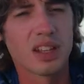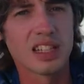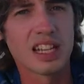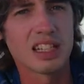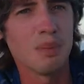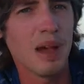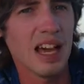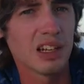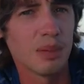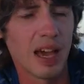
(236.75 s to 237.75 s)
The Tesla
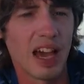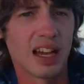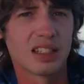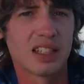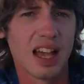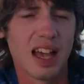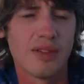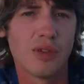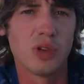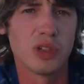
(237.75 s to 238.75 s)
battery packs
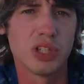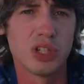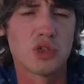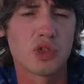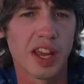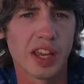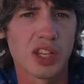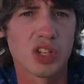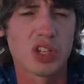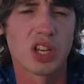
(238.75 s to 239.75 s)
have a voltage
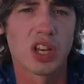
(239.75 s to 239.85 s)
range